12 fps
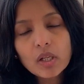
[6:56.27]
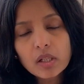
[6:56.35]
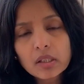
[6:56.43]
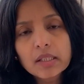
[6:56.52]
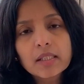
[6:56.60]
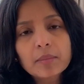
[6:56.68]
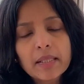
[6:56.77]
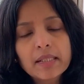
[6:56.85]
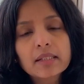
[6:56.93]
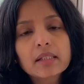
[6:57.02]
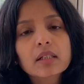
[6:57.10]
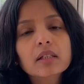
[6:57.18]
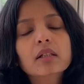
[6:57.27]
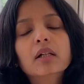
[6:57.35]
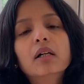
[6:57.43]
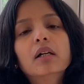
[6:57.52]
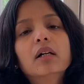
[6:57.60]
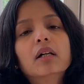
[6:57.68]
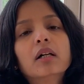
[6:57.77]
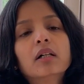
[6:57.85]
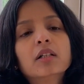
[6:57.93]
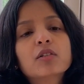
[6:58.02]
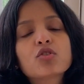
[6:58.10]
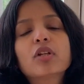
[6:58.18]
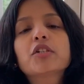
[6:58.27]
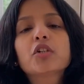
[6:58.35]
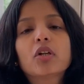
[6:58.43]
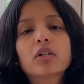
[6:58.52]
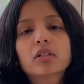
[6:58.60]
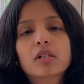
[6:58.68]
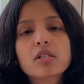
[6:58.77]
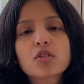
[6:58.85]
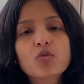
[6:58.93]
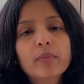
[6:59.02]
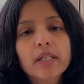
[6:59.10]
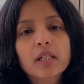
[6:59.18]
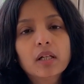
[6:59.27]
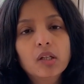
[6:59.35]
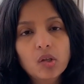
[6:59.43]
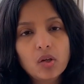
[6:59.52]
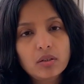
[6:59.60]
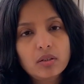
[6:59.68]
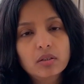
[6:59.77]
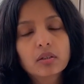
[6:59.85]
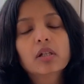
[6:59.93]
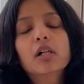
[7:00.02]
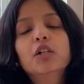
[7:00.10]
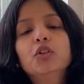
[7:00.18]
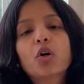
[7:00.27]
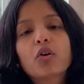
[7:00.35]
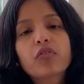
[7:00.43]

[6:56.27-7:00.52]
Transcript: little by little, so that you're not consuming a lot. Your